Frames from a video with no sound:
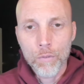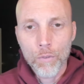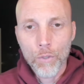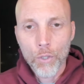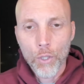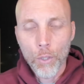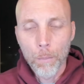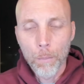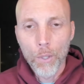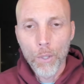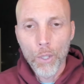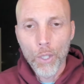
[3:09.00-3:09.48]

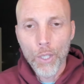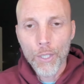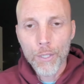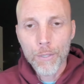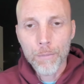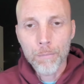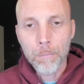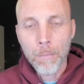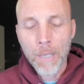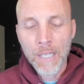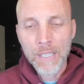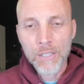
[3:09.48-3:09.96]
the blood
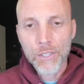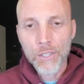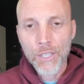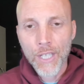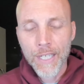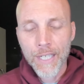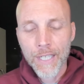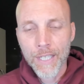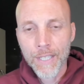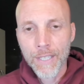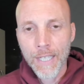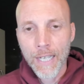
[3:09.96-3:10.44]
by
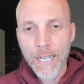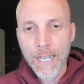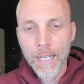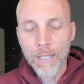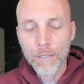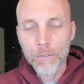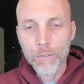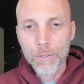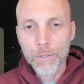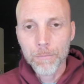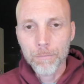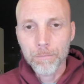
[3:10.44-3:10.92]
staying in the
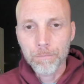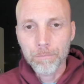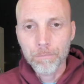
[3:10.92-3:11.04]
house.